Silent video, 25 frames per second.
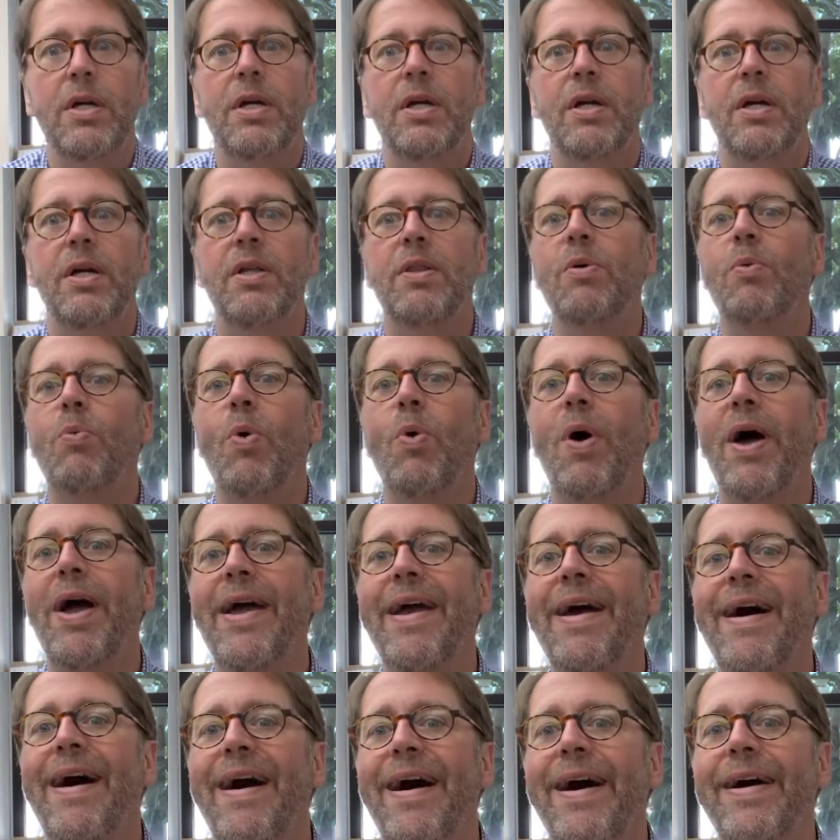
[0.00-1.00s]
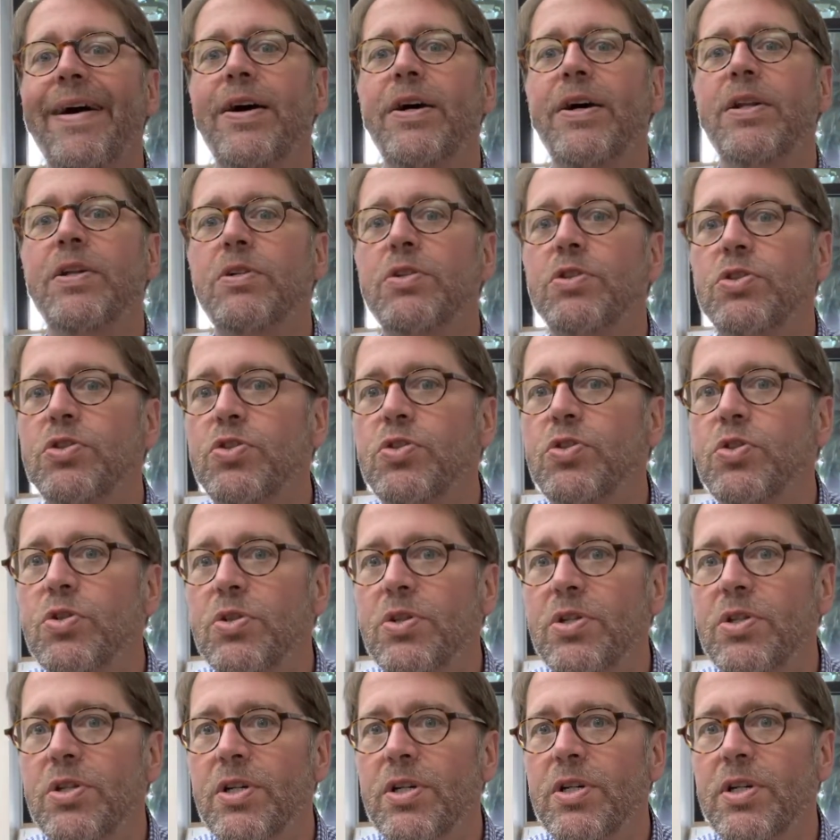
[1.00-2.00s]
in the way I
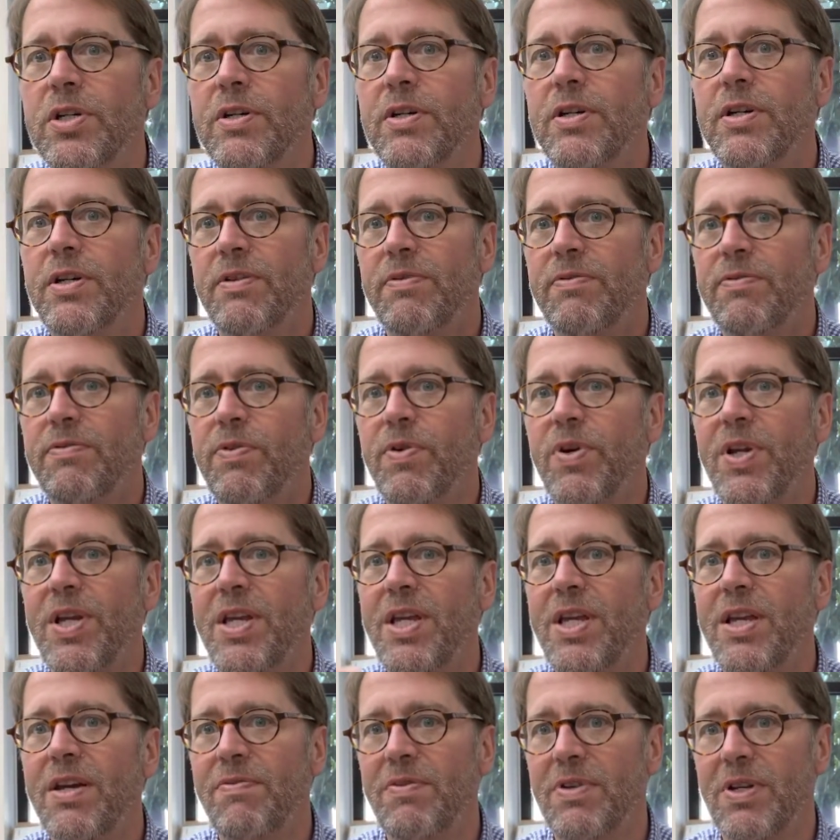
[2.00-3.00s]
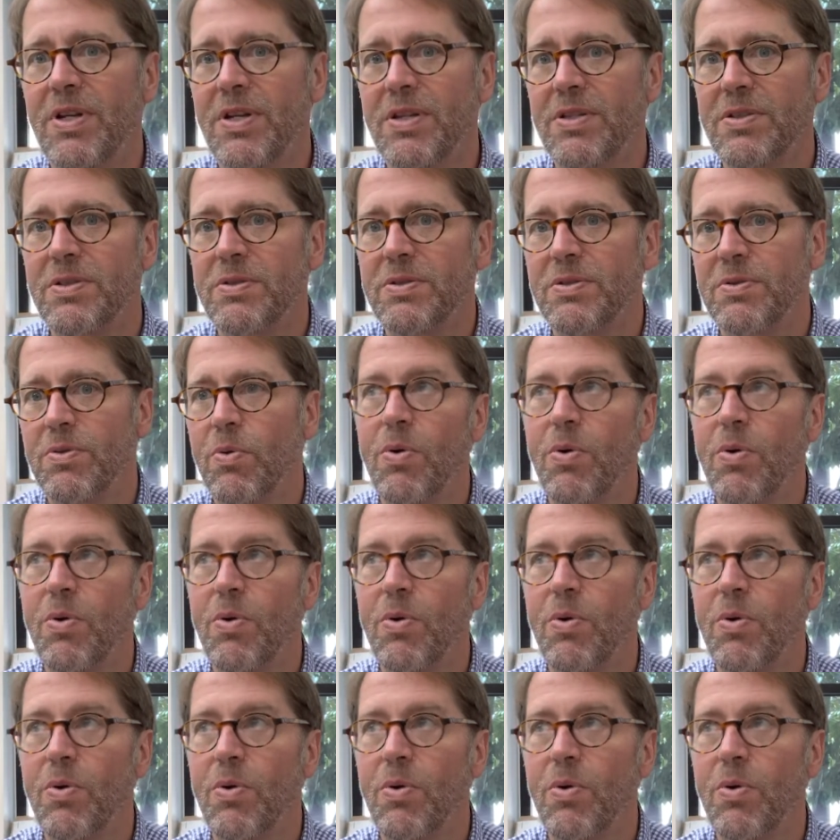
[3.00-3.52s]
understood forgiveness,